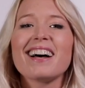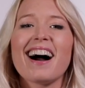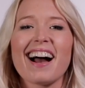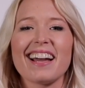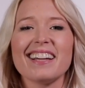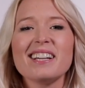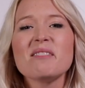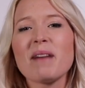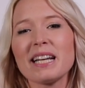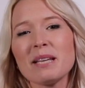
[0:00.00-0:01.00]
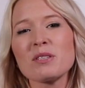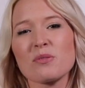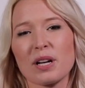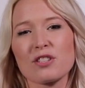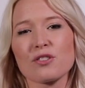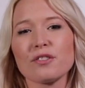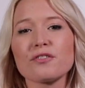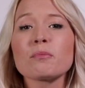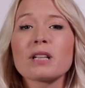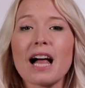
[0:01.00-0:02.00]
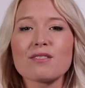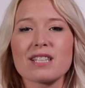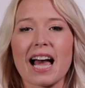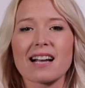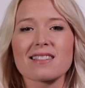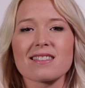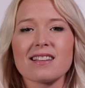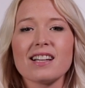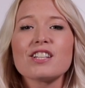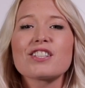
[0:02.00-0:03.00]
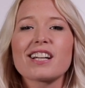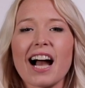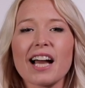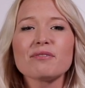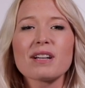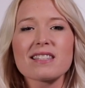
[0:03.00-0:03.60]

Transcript: Hi, my name is Rachel from CloudTax, to guide